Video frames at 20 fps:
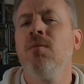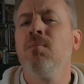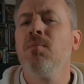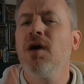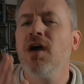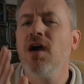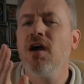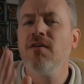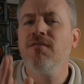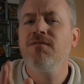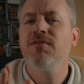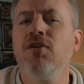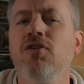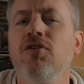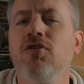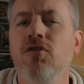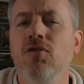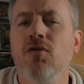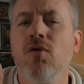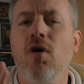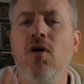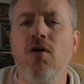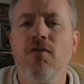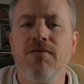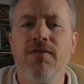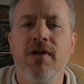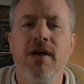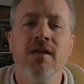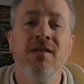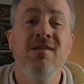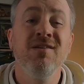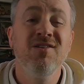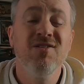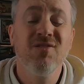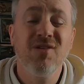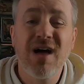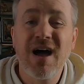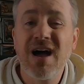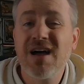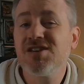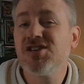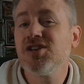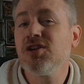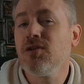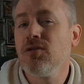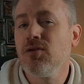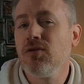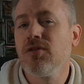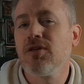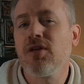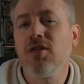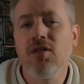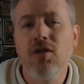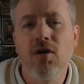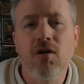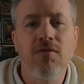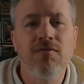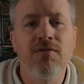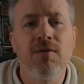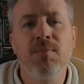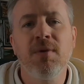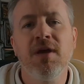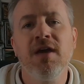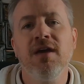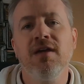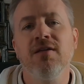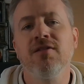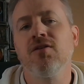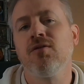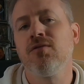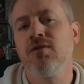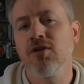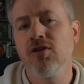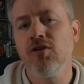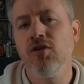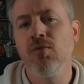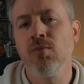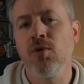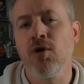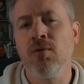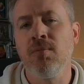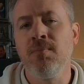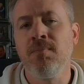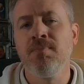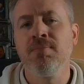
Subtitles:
but if you cue offline, you'll actually lose a lot of the pace on the cue ball,